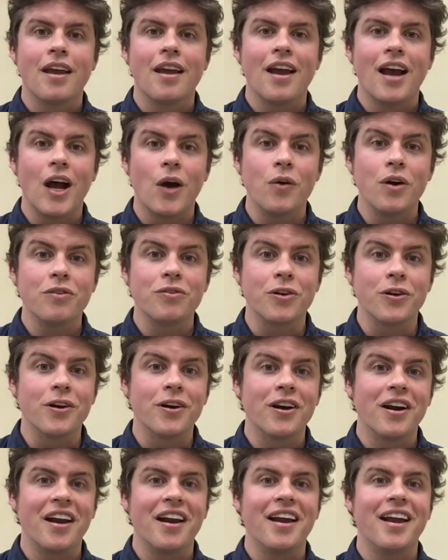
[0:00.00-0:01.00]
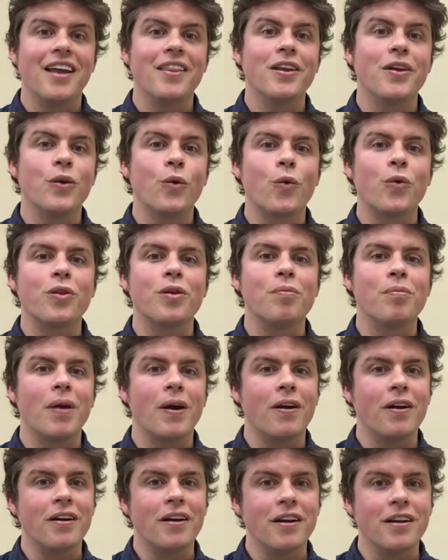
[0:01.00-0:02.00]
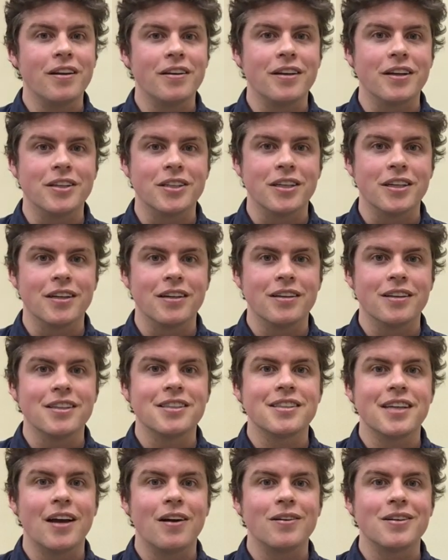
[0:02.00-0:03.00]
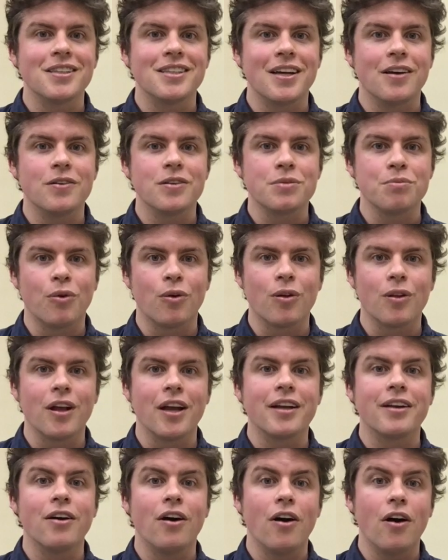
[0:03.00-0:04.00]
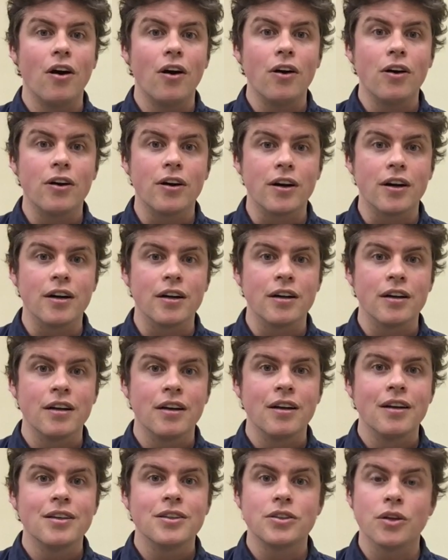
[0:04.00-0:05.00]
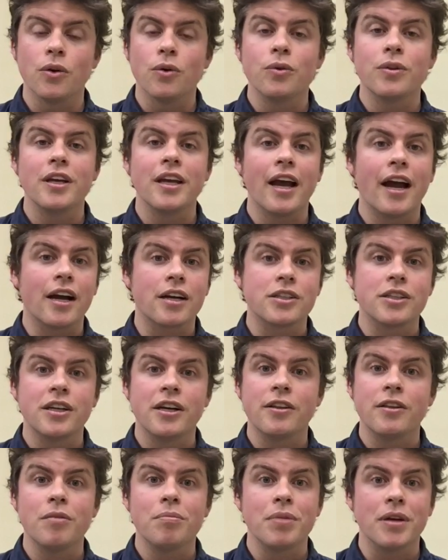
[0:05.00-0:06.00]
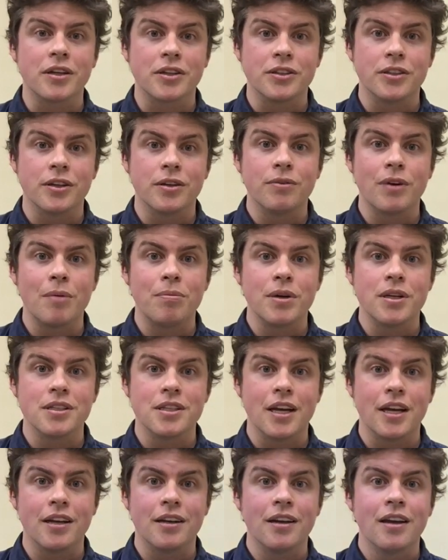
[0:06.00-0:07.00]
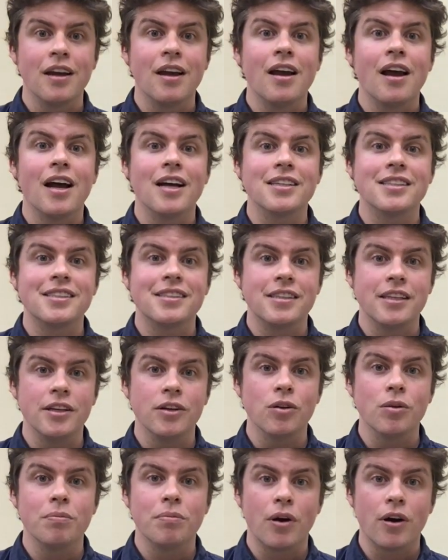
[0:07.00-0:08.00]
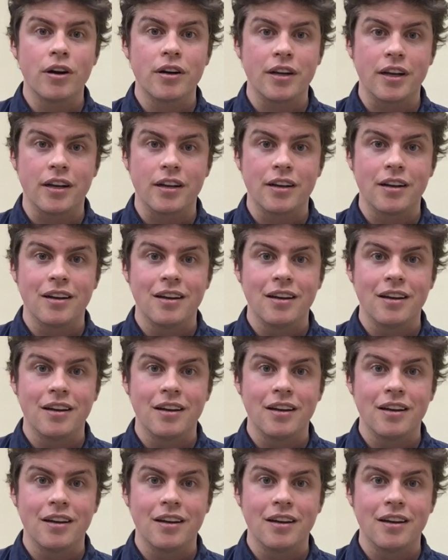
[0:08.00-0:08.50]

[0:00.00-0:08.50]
However, in the North American edition, the sound sounds more like R, so the action and the picture represent a seal barking.